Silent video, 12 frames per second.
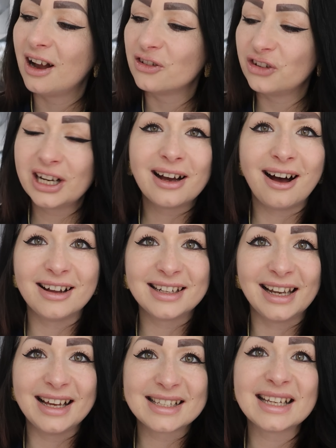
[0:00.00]

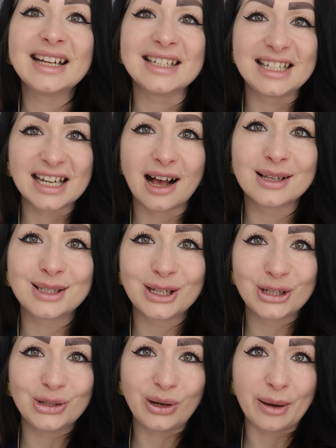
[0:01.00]
Regardless, just
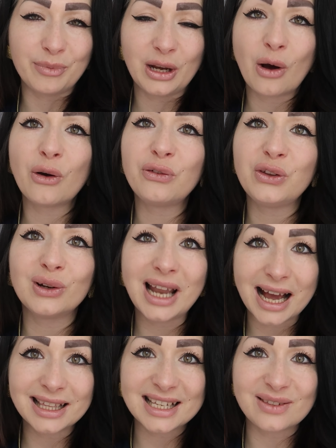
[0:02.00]
do let me know. If you
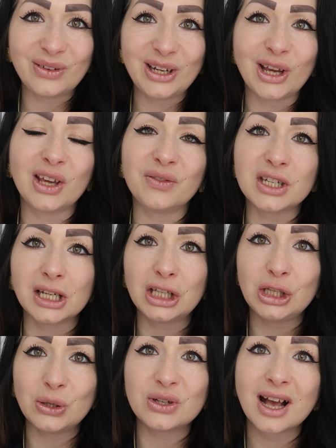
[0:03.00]
like this video, give it a
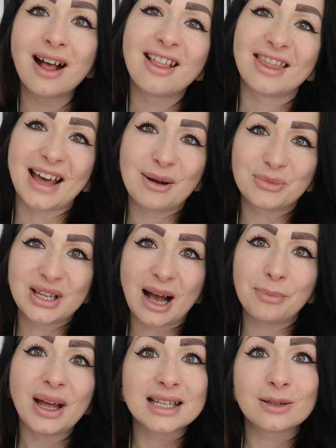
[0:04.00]
huge thumbs
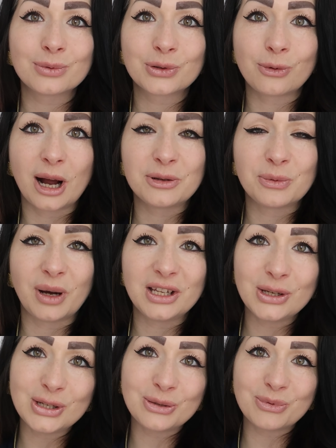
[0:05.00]
up and subscribe to my
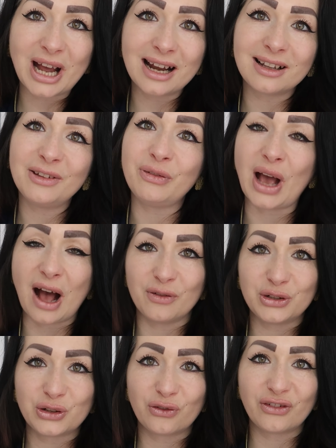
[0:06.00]
YouTube channel if you
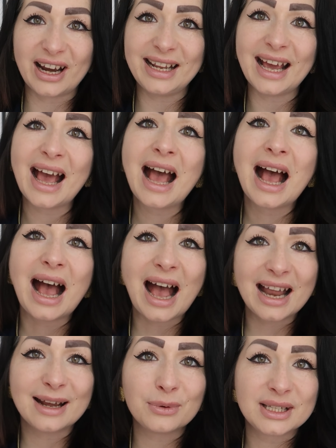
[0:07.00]
haven't already,
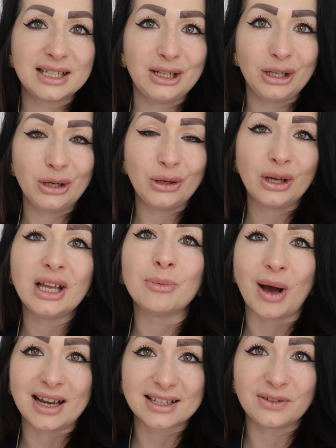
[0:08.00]
and I will see you in
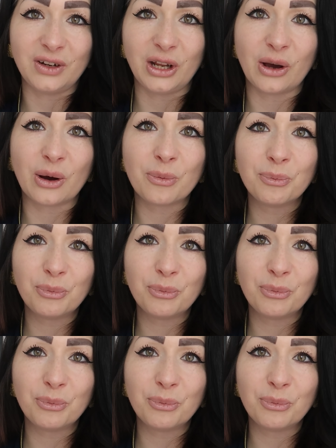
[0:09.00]
my next video.